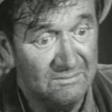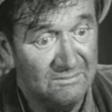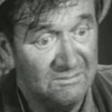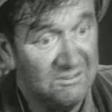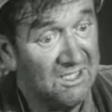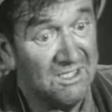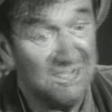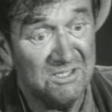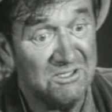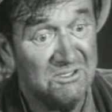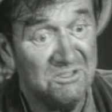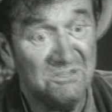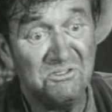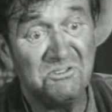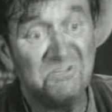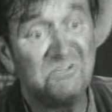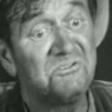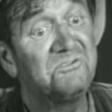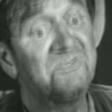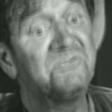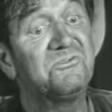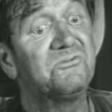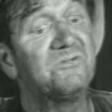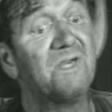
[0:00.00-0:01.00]
Just
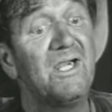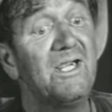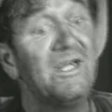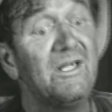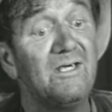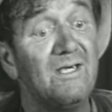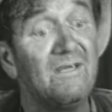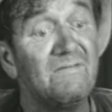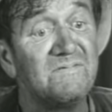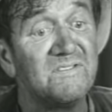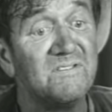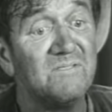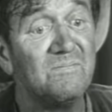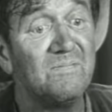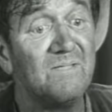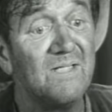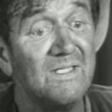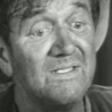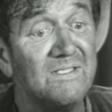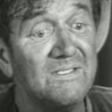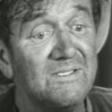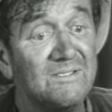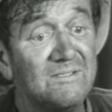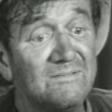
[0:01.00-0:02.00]
straight off someplace.